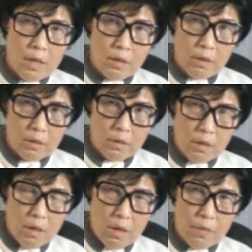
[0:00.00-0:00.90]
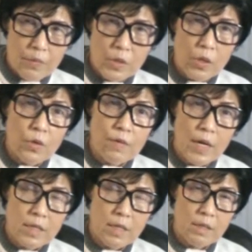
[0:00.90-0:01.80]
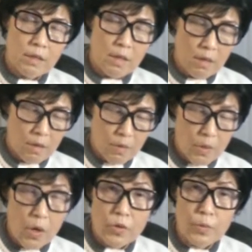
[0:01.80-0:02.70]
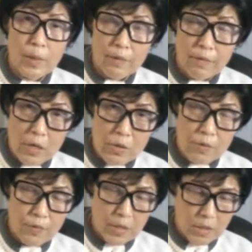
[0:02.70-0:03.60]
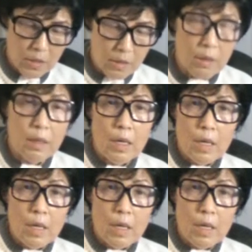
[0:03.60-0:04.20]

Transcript: the synovitis, either caused by viral infection,